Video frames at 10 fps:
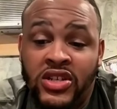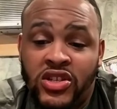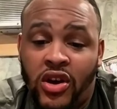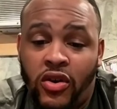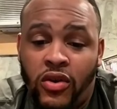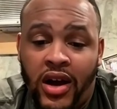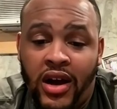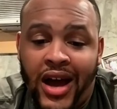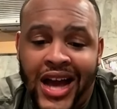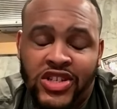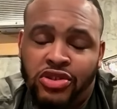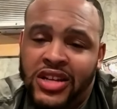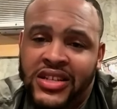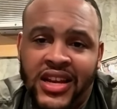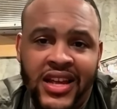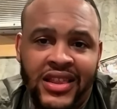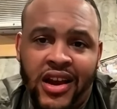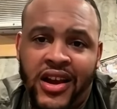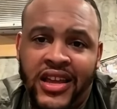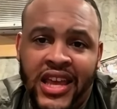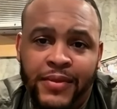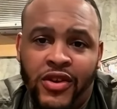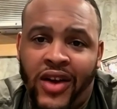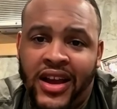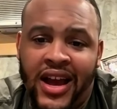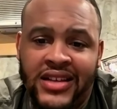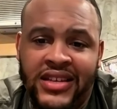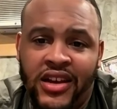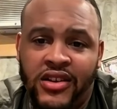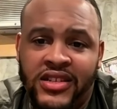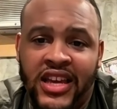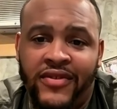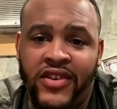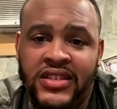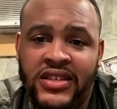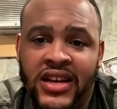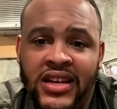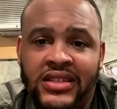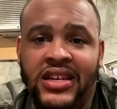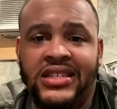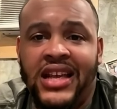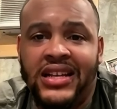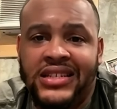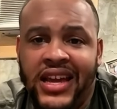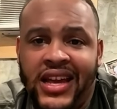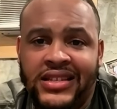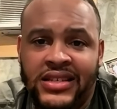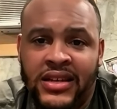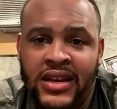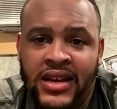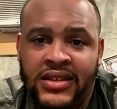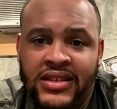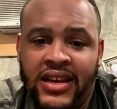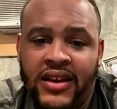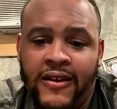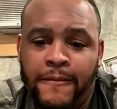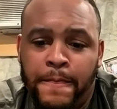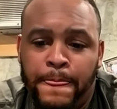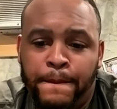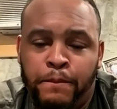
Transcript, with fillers: So uh, I trust in it. They're going to keep the right guys here to give us just that chance to